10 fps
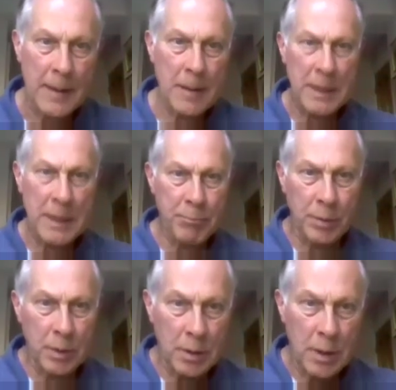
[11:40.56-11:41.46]

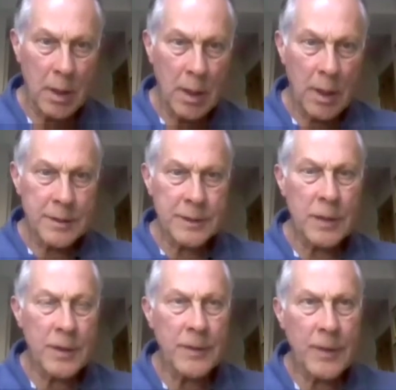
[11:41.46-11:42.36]
people so
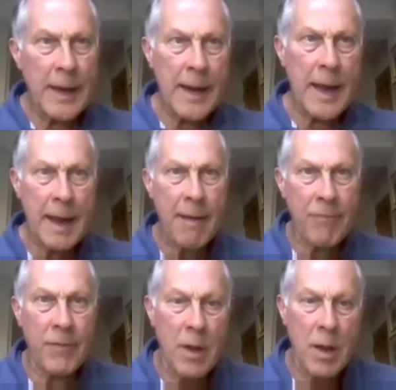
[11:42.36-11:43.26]
that they have
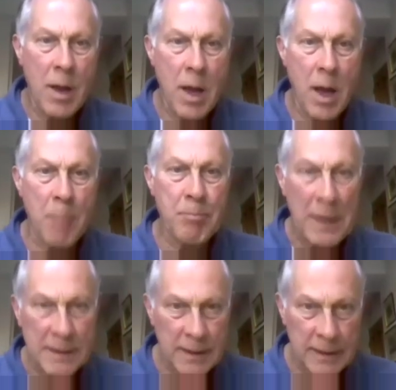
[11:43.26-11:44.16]
a
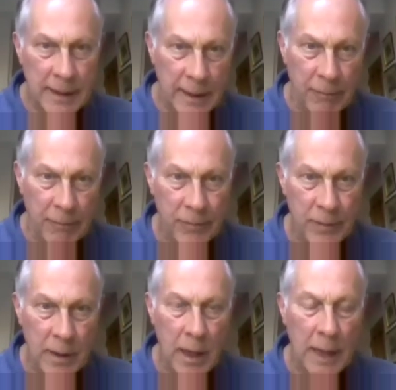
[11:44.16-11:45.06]
better life
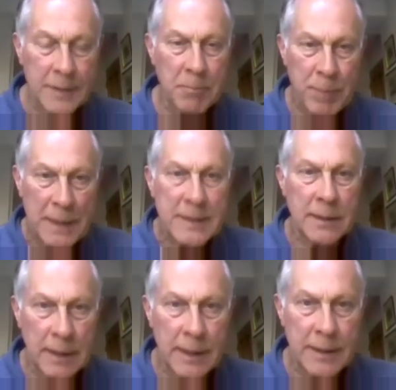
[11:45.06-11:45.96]
and a better
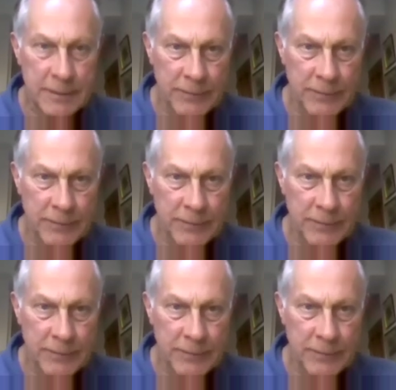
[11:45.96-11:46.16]
kind of